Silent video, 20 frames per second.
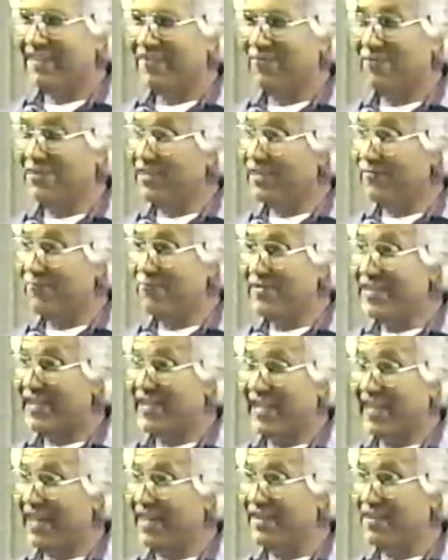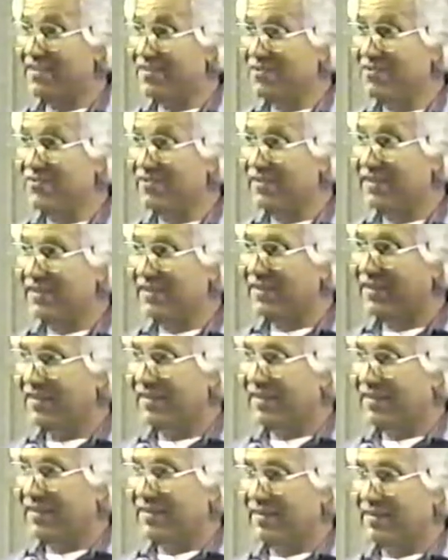Well, if we can't do it,
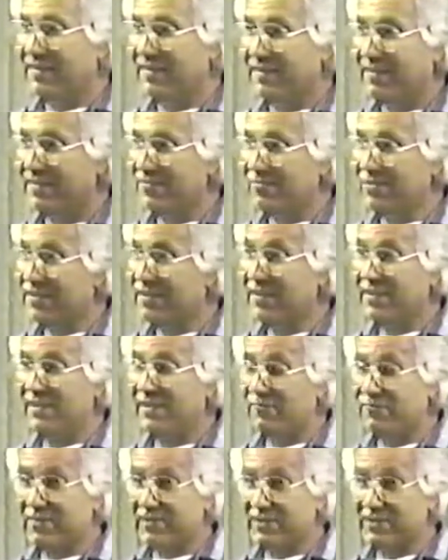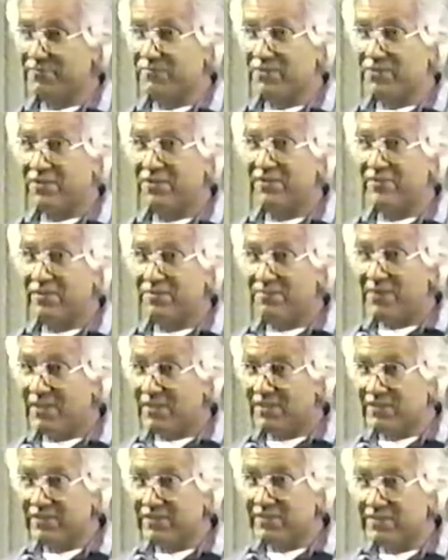we're dealing with some sort of a
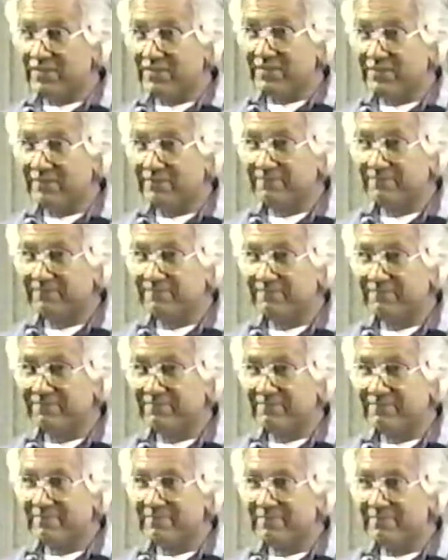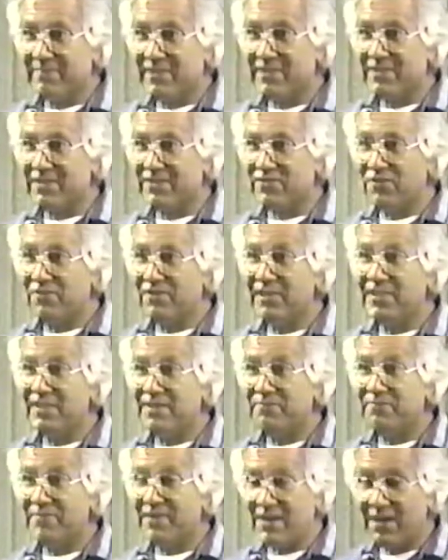monster. Because only
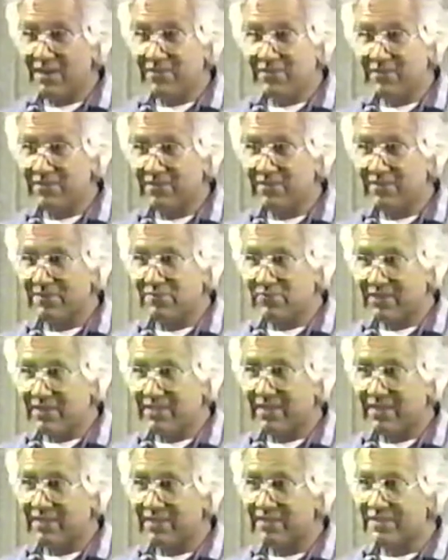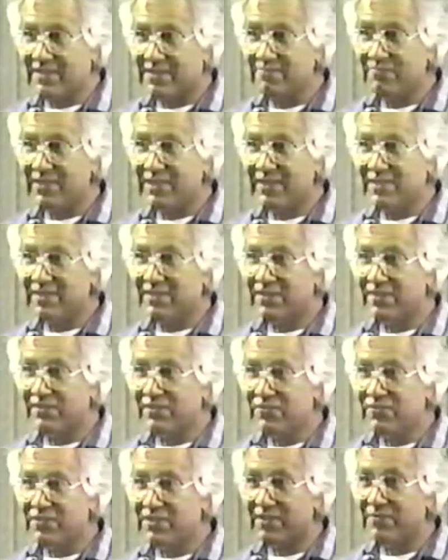a monster would tell somebody to
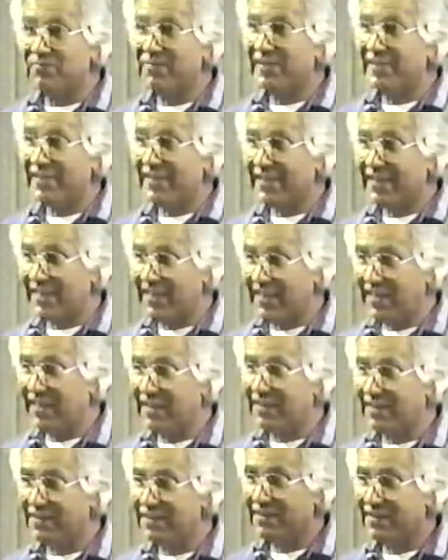do something they can't